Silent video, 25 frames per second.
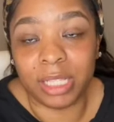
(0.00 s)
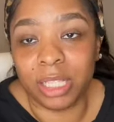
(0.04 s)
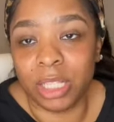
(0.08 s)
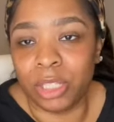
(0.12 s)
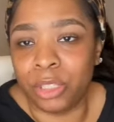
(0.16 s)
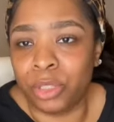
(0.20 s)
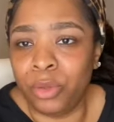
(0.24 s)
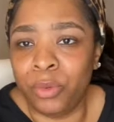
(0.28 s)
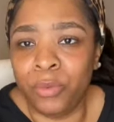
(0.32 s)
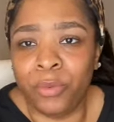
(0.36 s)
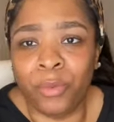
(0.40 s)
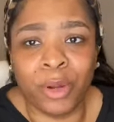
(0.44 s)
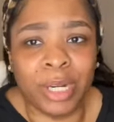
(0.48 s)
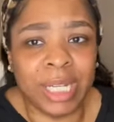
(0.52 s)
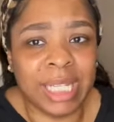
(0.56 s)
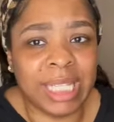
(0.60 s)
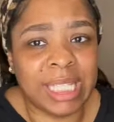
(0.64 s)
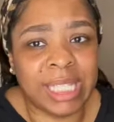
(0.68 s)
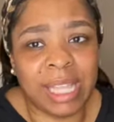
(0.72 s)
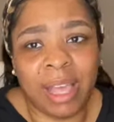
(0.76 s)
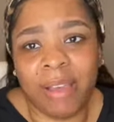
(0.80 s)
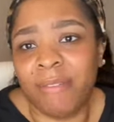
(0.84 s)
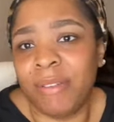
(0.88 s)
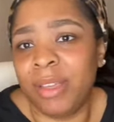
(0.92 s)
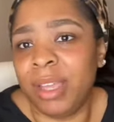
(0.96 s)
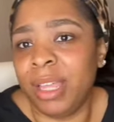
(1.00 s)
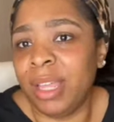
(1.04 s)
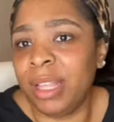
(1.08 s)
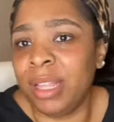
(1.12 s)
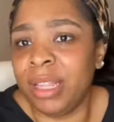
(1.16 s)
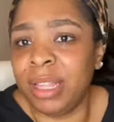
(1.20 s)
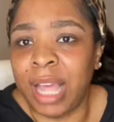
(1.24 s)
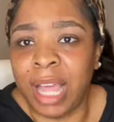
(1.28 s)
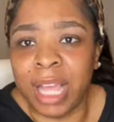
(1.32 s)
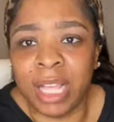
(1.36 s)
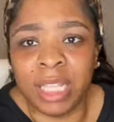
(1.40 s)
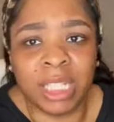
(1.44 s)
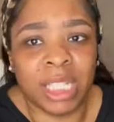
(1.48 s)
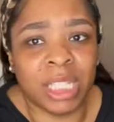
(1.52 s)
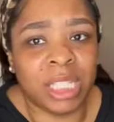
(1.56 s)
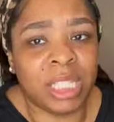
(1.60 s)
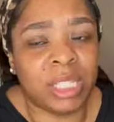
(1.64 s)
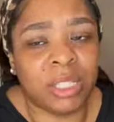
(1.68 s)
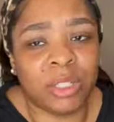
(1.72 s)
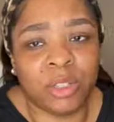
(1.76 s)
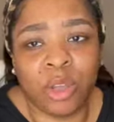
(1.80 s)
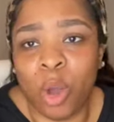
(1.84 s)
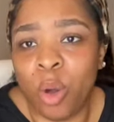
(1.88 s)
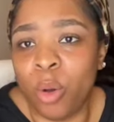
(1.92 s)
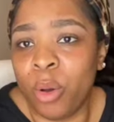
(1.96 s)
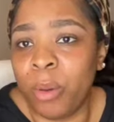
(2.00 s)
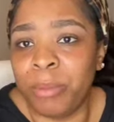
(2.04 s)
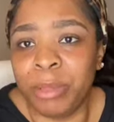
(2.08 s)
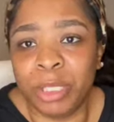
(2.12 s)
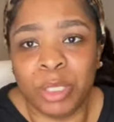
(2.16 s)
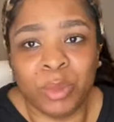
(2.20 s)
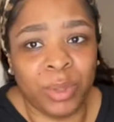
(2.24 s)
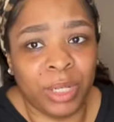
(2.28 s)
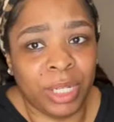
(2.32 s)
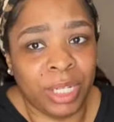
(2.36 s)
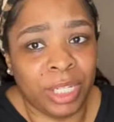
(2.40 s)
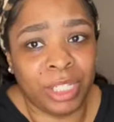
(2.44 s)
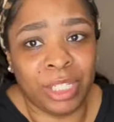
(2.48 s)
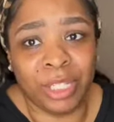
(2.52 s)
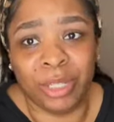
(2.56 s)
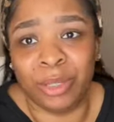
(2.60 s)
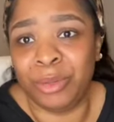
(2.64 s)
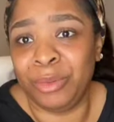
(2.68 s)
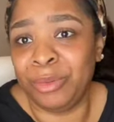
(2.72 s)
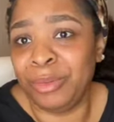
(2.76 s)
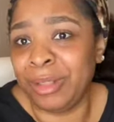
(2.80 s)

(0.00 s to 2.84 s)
to 247, like just going between the two.